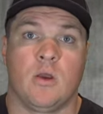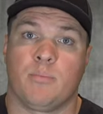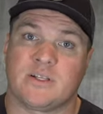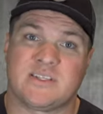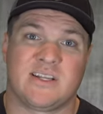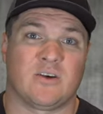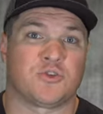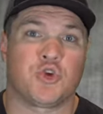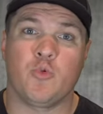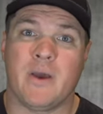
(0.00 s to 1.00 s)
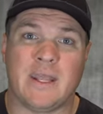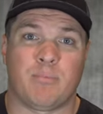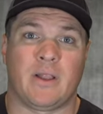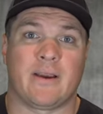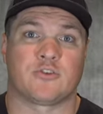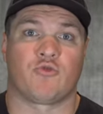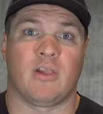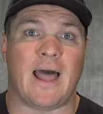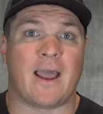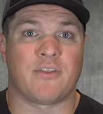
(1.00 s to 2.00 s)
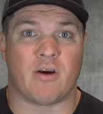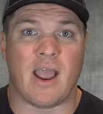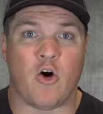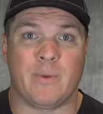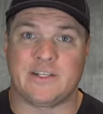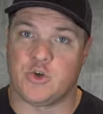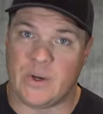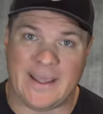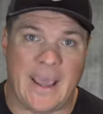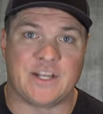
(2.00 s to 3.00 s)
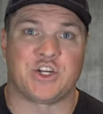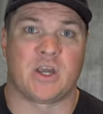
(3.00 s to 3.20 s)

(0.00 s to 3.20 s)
but still, too many players rely on their helmet to engage in